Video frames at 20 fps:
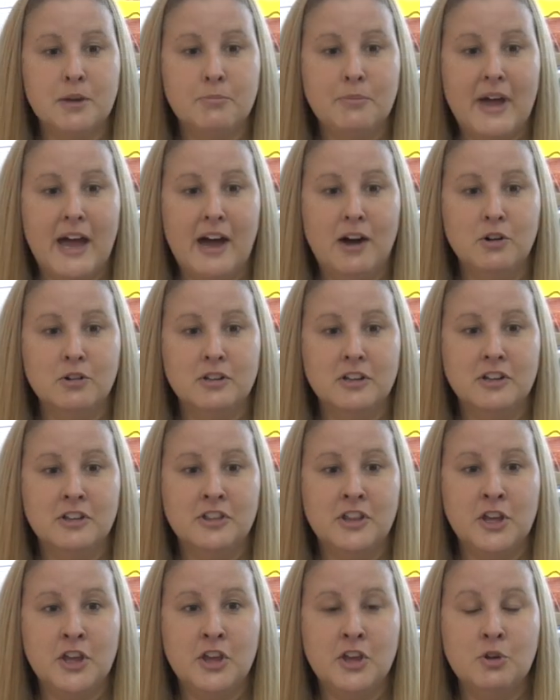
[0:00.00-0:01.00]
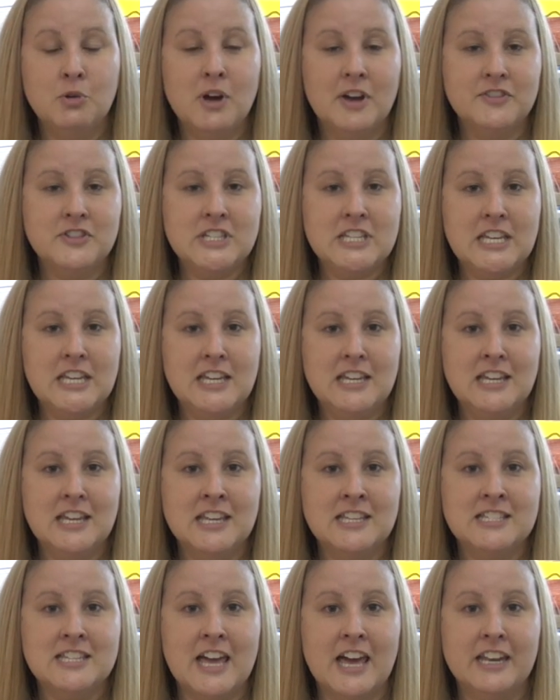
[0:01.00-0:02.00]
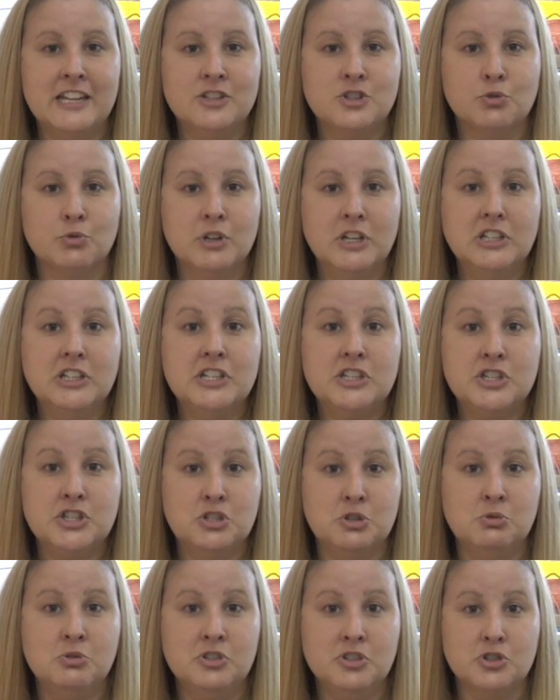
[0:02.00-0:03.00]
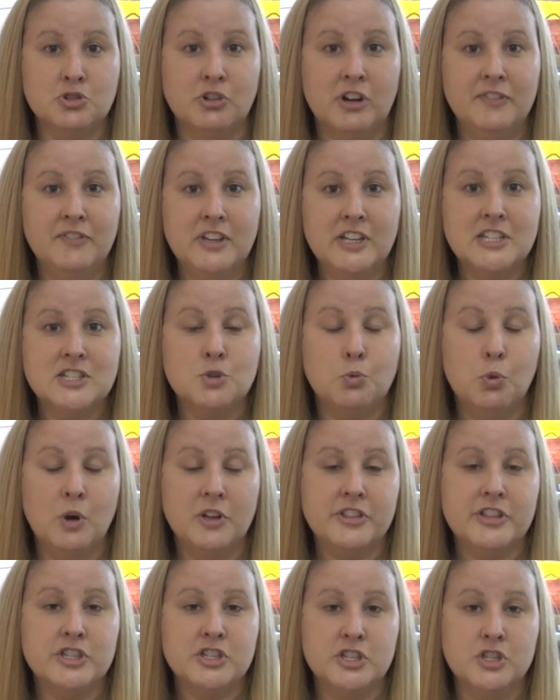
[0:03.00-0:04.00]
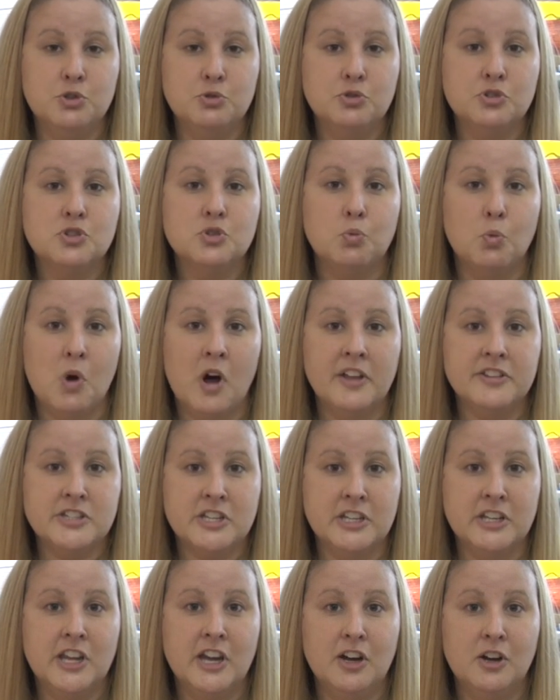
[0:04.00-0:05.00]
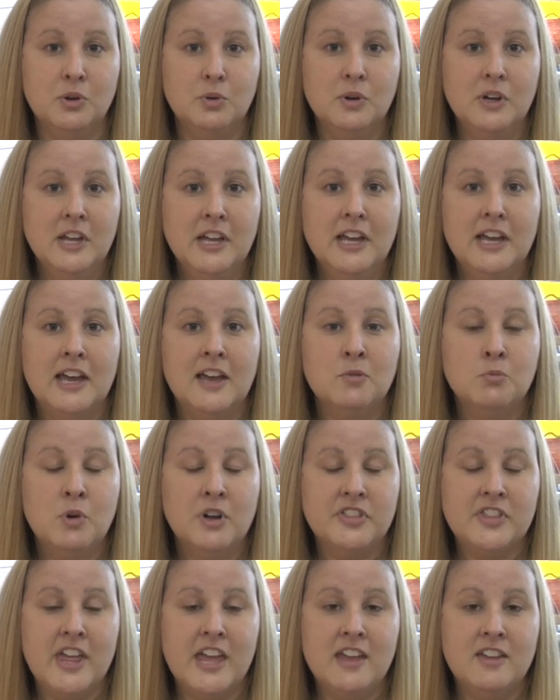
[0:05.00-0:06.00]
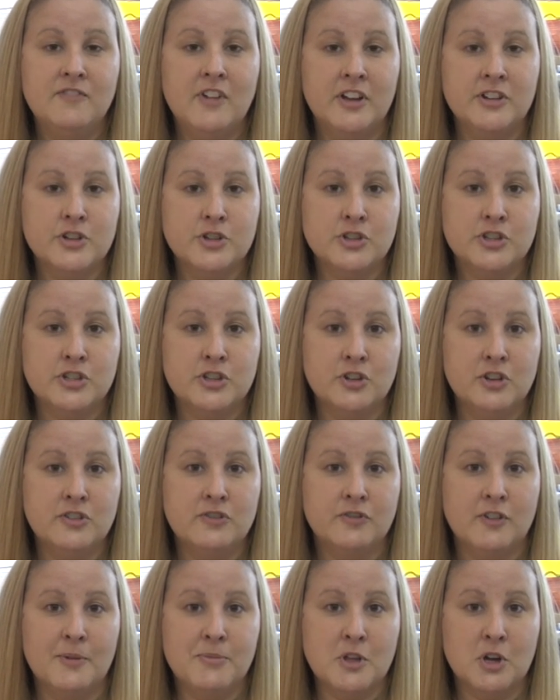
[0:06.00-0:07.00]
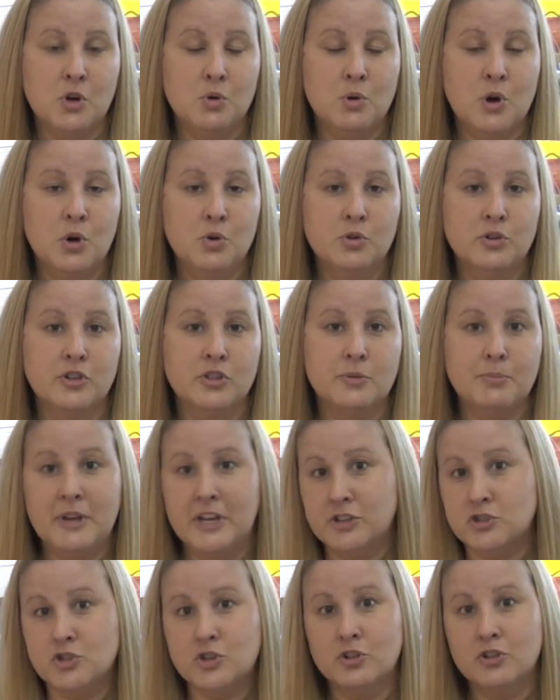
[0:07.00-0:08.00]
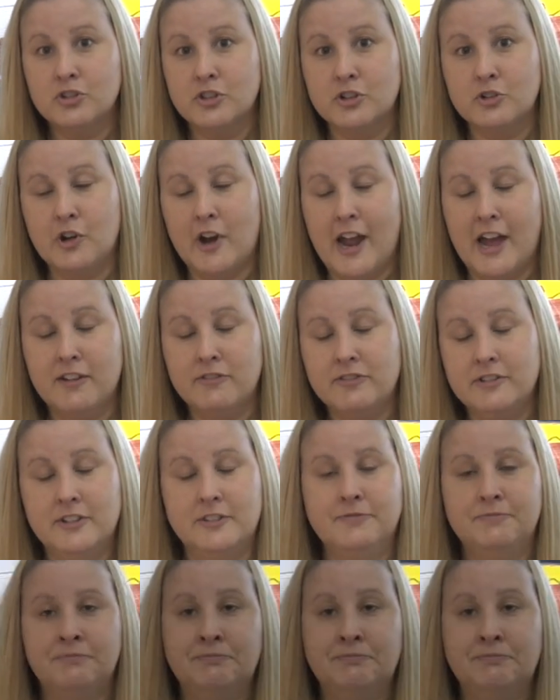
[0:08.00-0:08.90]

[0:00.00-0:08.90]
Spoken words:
about the QFT is that it's really student-driven. It's what the students want to know and what they've understood from the quote or the picture or the graph.